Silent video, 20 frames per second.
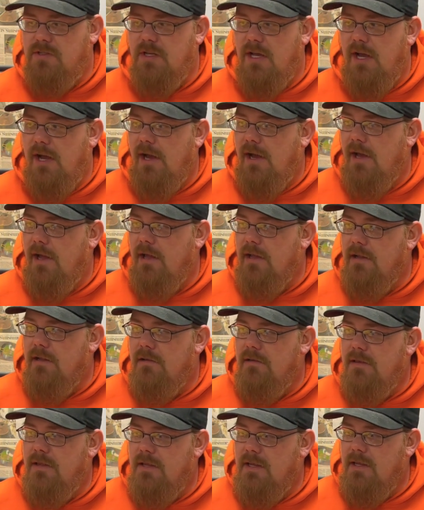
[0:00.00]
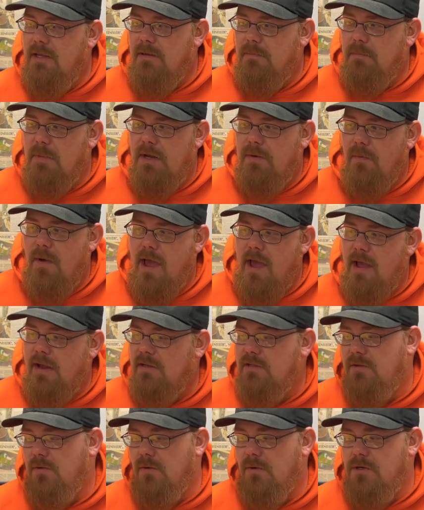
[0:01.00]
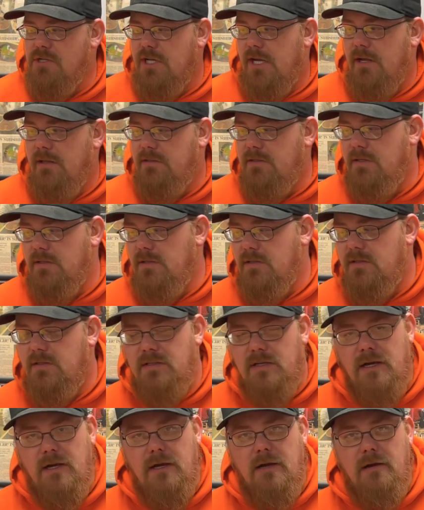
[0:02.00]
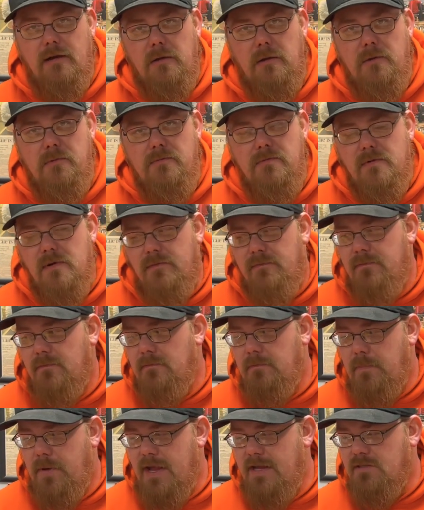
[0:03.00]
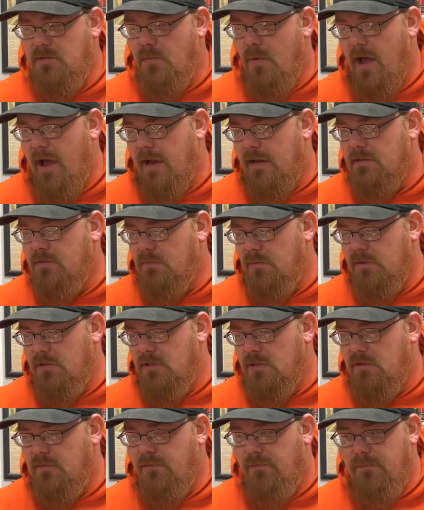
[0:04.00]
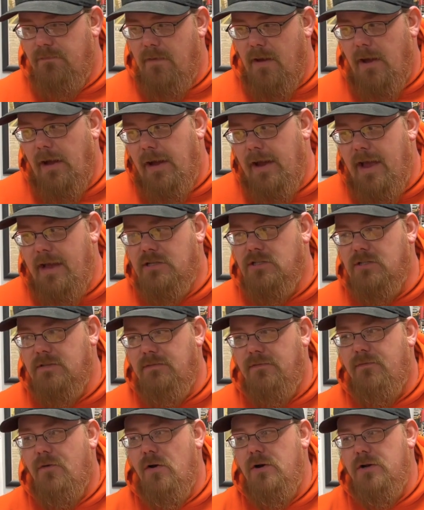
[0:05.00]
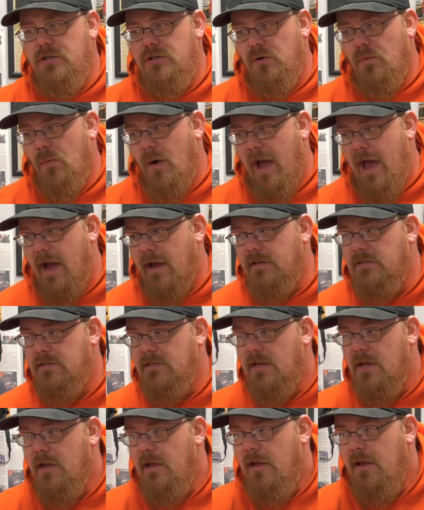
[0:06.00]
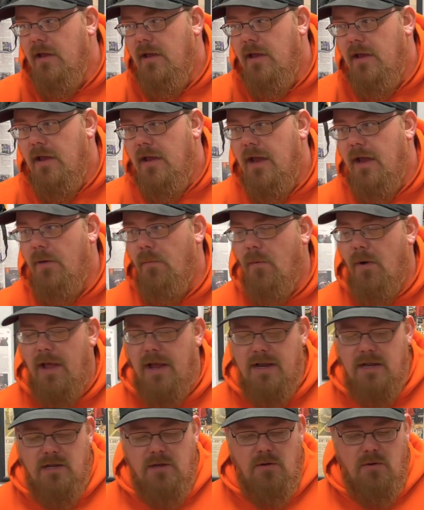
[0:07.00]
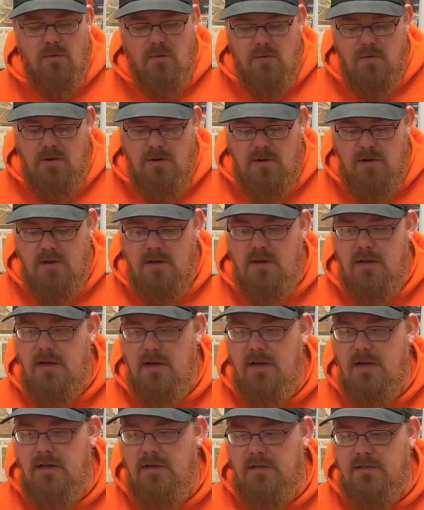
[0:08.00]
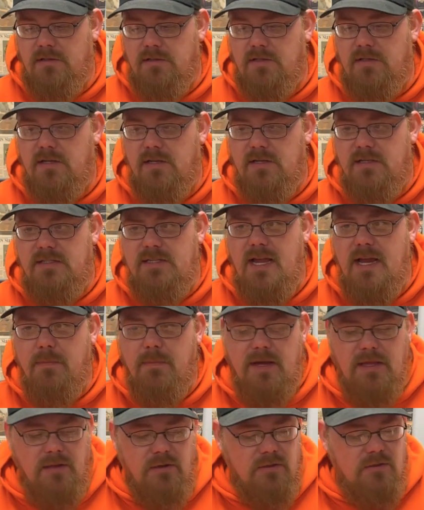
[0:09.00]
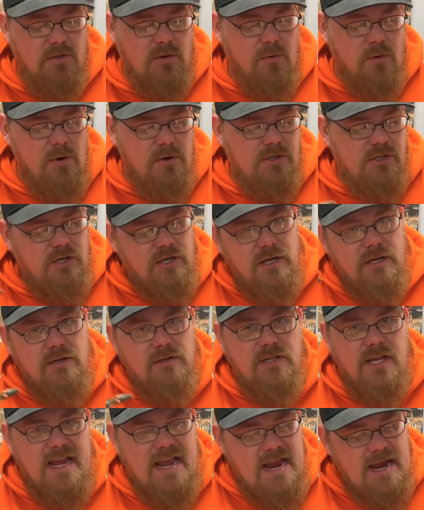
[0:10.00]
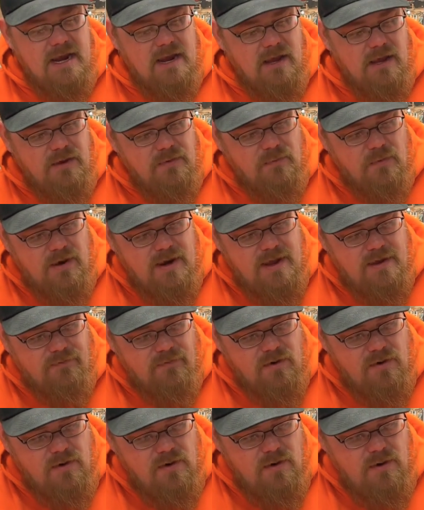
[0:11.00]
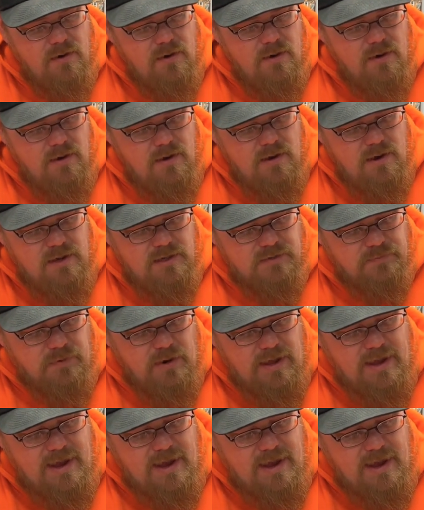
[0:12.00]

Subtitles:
the Minwax or Johnson's paste wax, which is actually furniture wax. And what I do is take my little torch. You can use a heat gun, whatever. It's probably